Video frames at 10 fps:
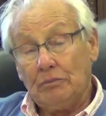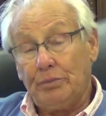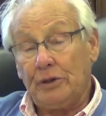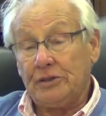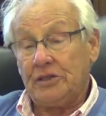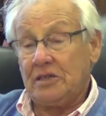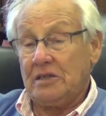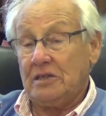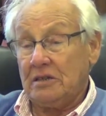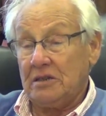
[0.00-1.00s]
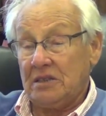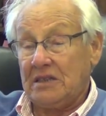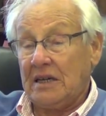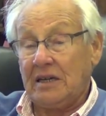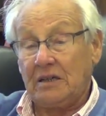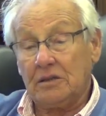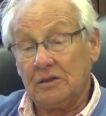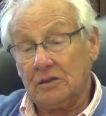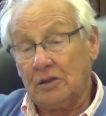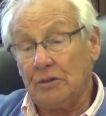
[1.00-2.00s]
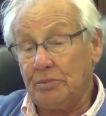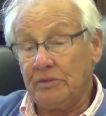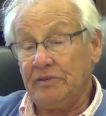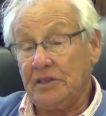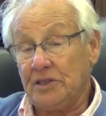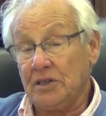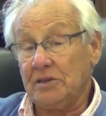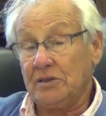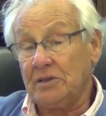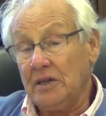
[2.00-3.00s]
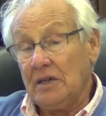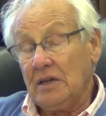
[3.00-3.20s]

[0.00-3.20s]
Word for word: pots stacked on top of each other.